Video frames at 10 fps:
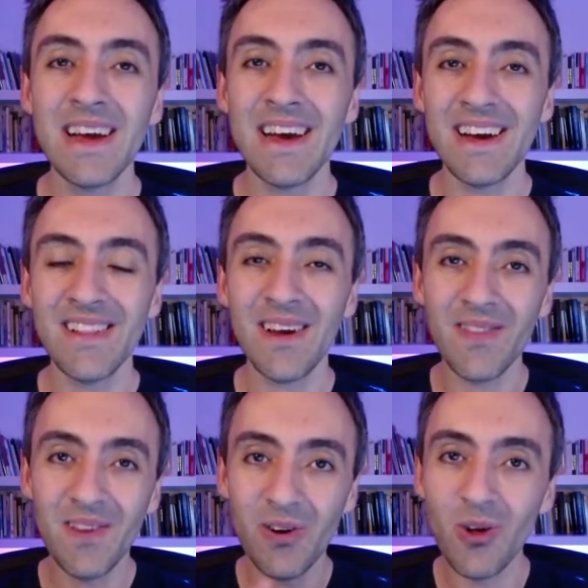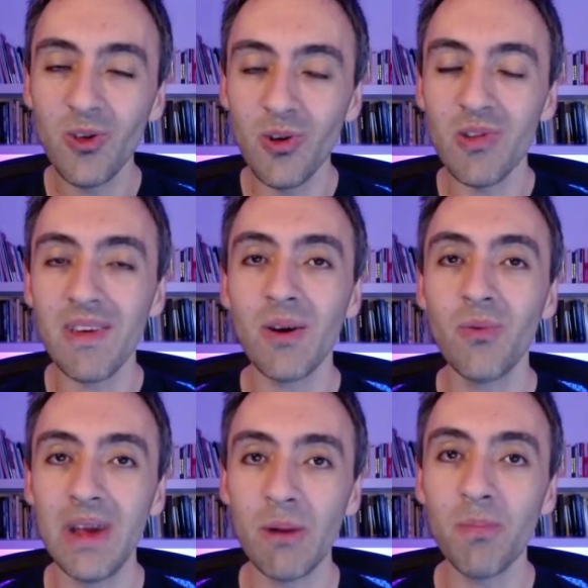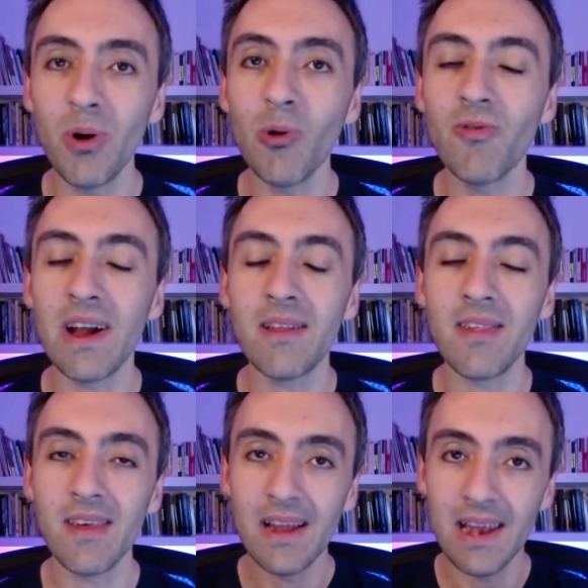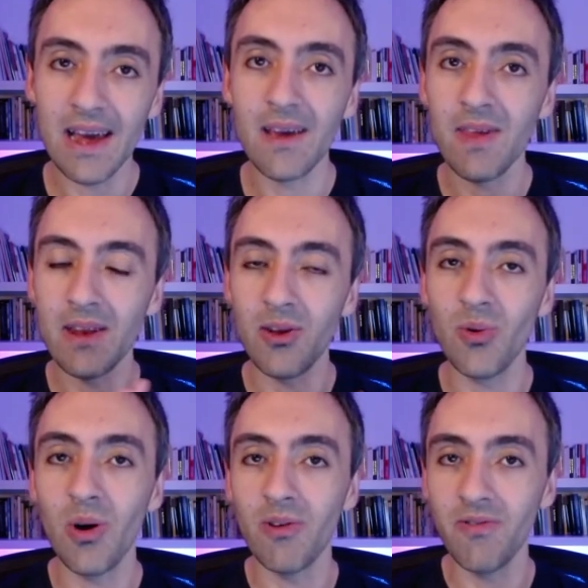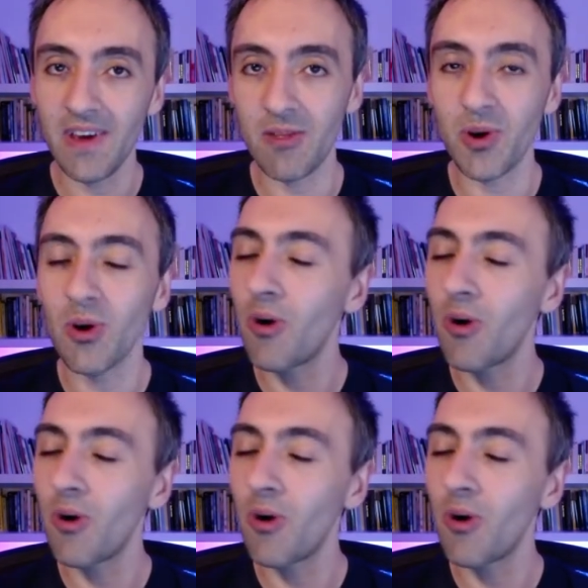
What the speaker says: They're not using their real profiles like they do on Facebook.